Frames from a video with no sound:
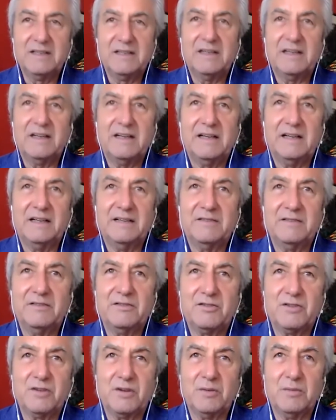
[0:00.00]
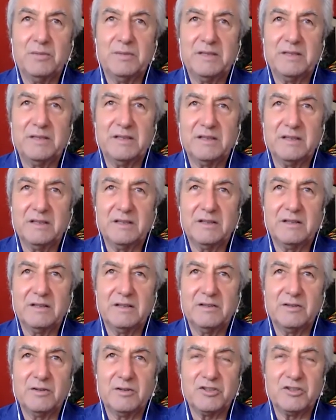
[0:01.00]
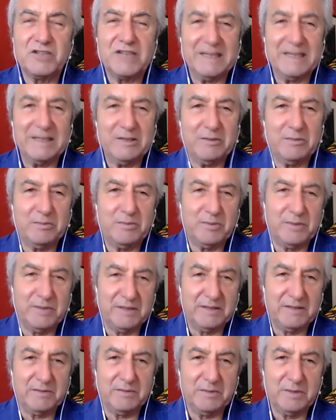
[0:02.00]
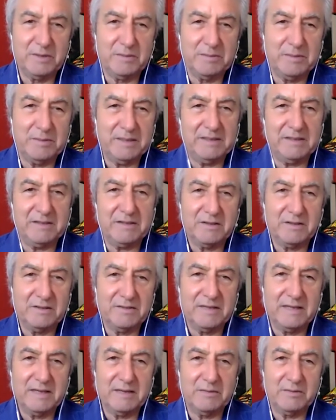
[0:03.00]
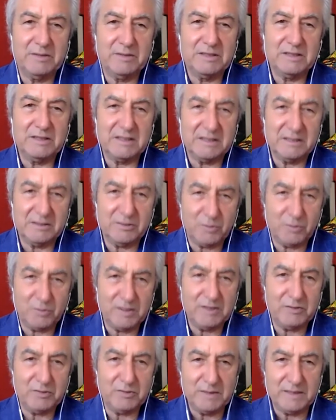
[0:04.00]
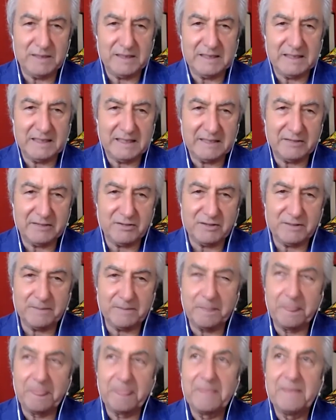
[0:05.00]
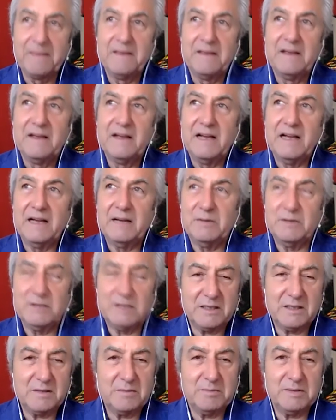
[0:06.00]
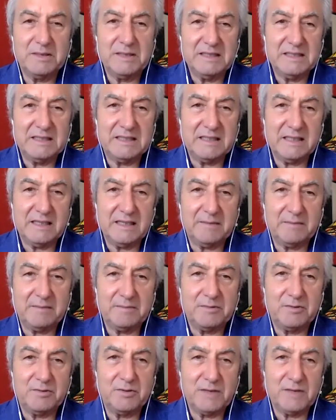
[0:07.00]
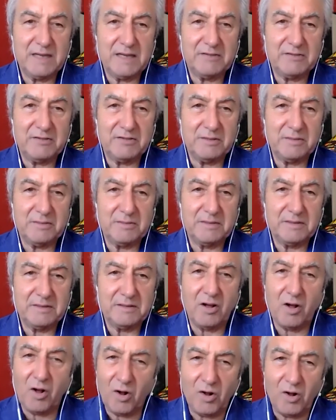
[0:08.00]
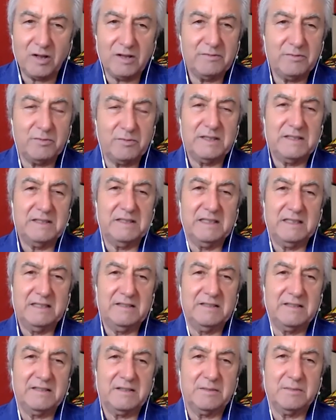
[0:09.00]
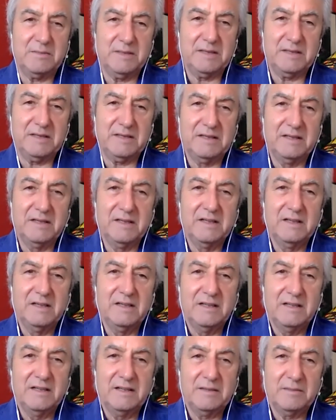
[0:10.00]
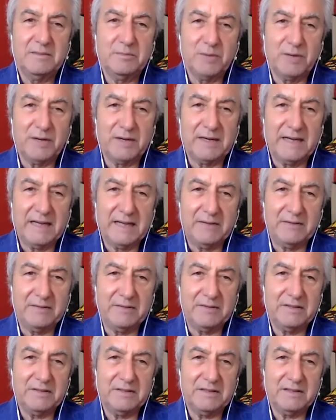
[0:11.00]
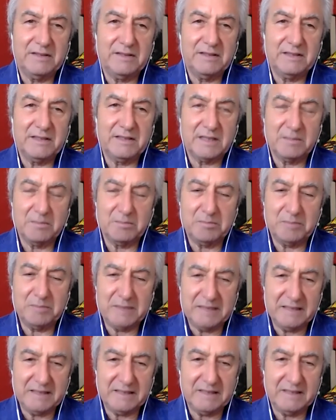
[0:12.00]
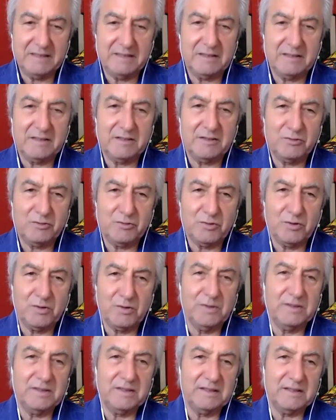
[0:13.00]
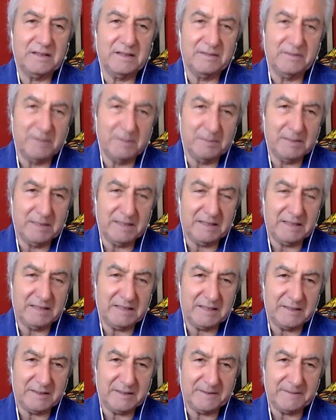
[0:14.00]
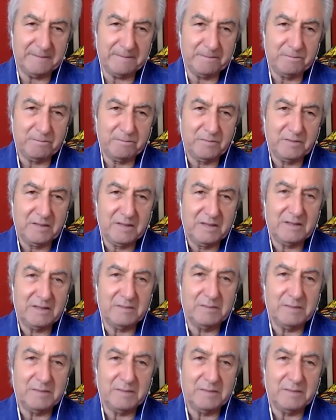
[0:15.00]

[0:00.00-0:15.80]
And so, but the crescendo point, the real pinnacle of that was this 2020 election, and it was a complete setup to catch them. All of what needs to be brought out is completely in the control of the military. The